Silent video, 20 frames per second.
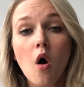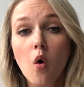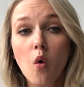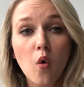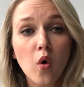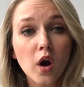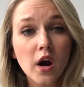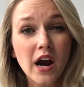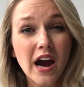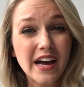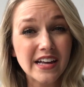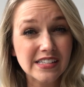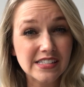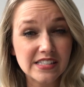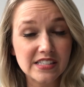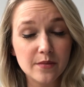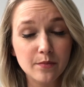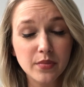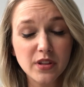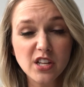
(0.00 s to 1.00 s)
or I
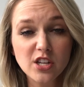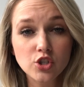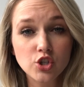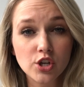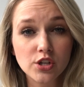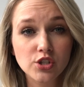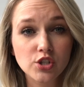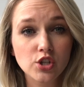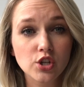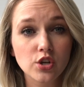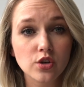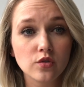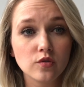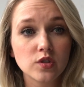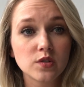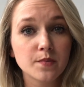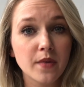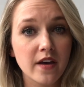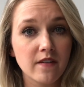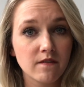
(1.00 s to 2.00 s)
simply just
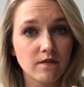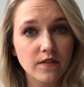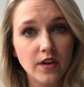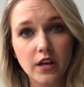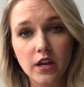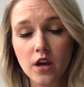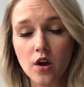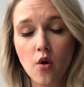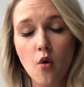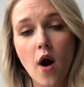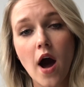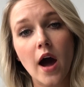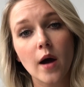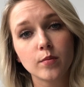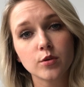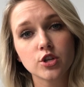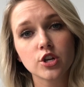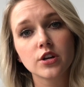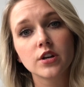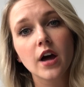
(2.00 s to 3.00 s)
use my video
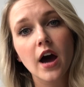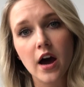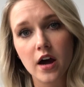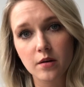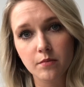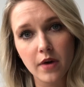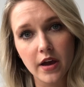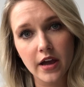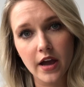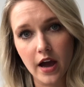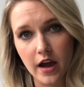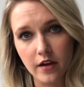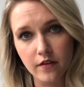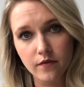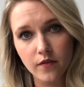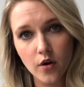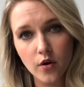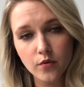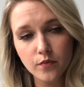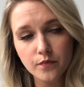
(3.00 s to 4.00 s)
option on my
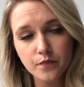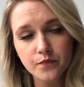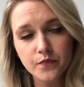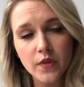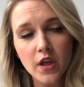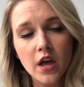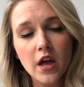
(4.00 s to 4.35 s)
iPhone.